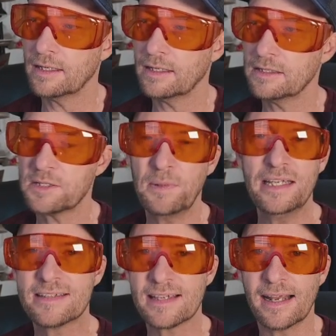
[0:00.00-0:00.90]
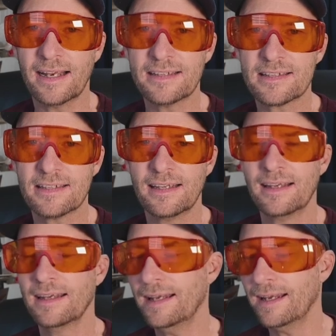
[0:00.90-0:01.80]
speed settings,
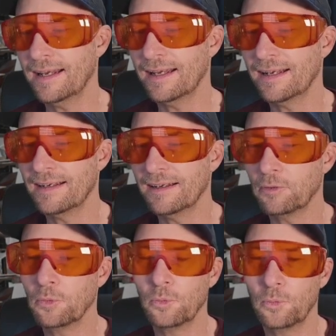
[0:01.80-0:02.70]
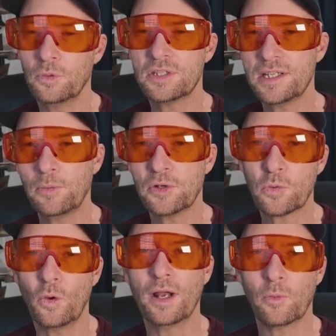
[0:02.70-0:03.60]
and we'll see which
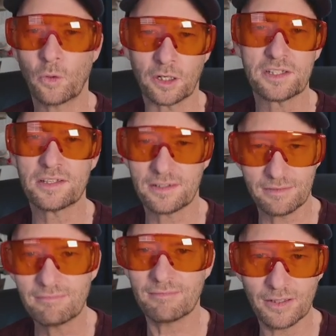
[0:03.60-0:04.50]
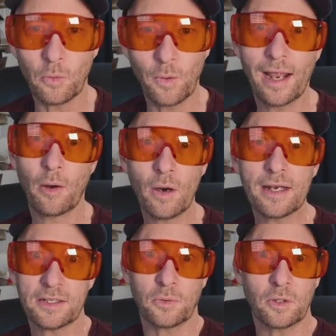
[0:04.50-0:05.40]
one works the way I want
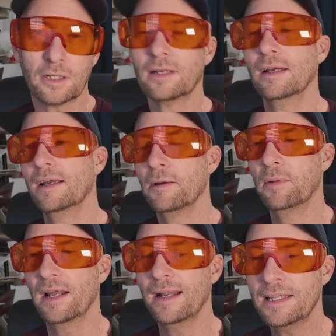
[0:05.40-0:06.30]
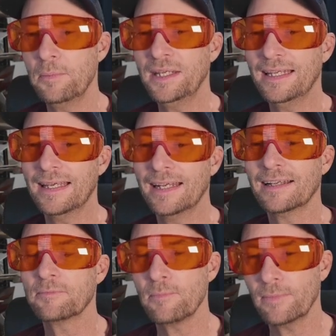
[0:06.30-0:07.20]
it to work. But in the
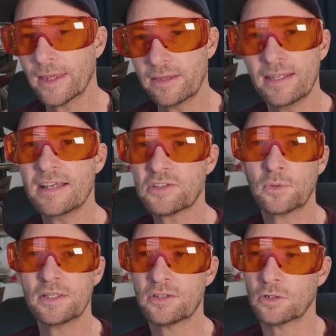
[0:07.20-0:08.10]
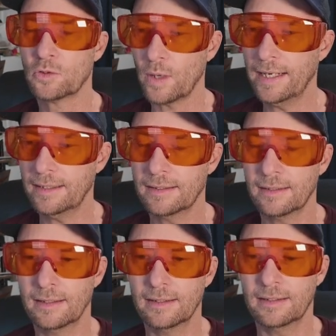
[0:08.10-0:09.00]
beginning, test grids are great
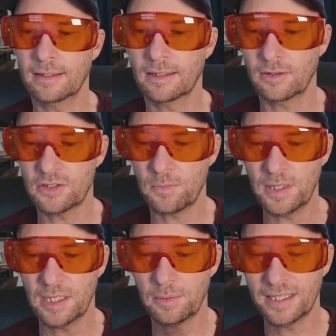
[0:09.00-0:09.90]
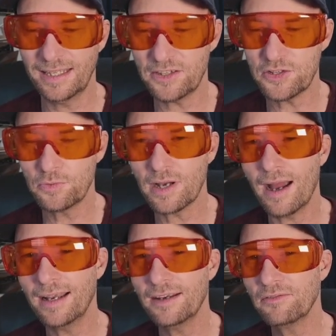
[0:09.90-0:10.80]
to be able to get you
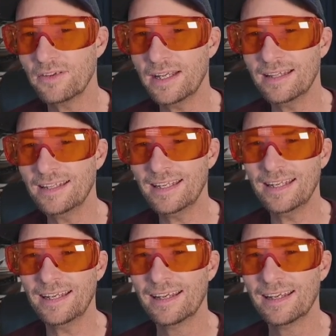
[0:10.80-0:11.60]
kind of in the